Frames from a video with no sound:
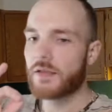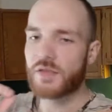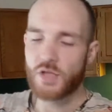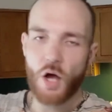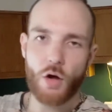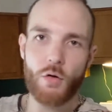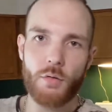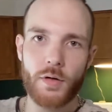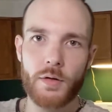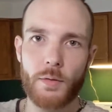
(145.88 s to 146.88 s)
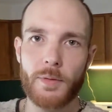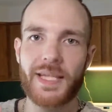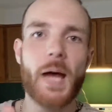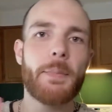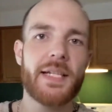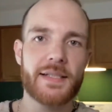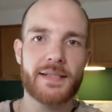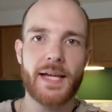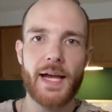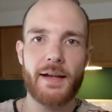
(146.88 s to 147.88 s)
So, with that being
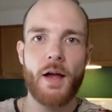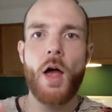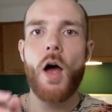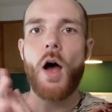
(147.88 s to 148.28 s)
said,